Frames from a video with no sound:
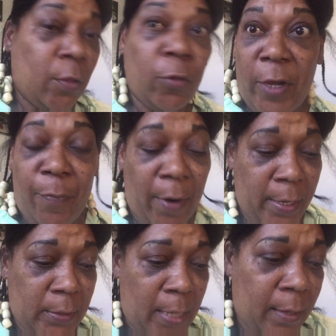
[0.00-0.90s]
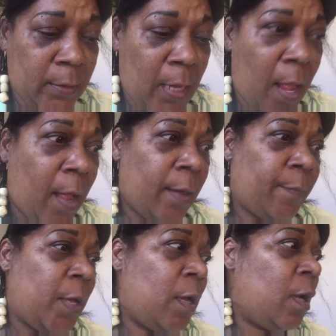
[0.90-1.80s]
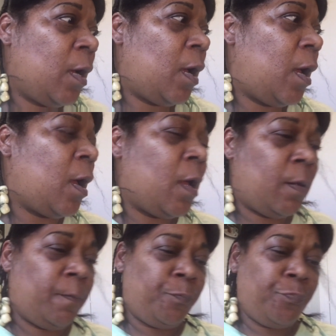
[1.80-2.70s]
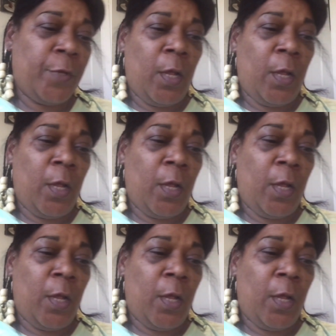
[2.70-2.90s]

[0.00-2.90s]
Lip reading: 3 braids at a time.